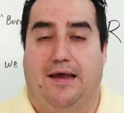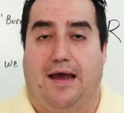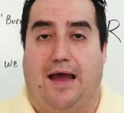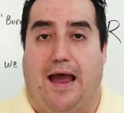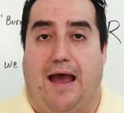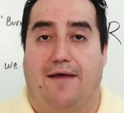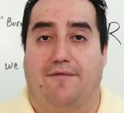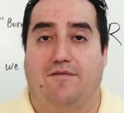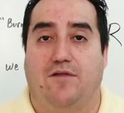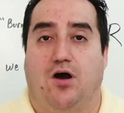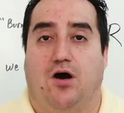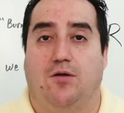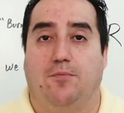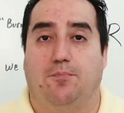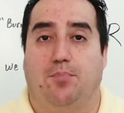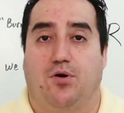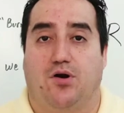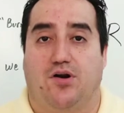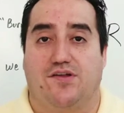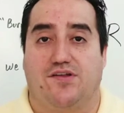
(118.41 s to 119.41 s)
A known
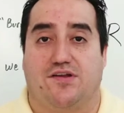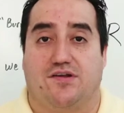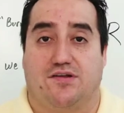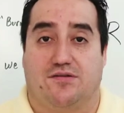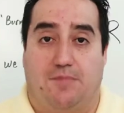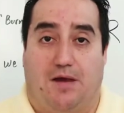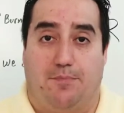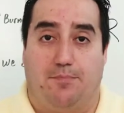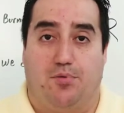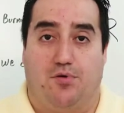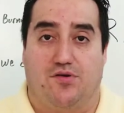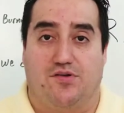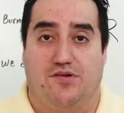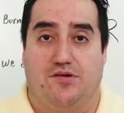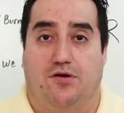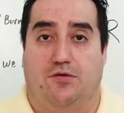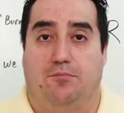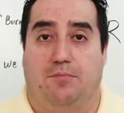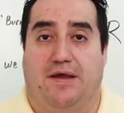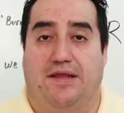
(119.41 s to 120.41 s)
person, my
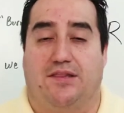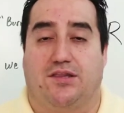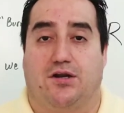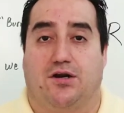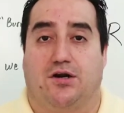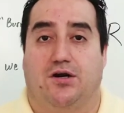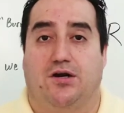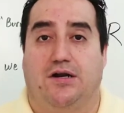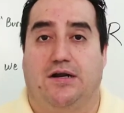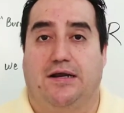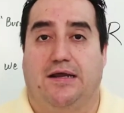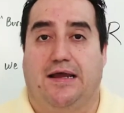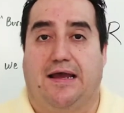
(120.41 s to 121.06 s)
personal mentor,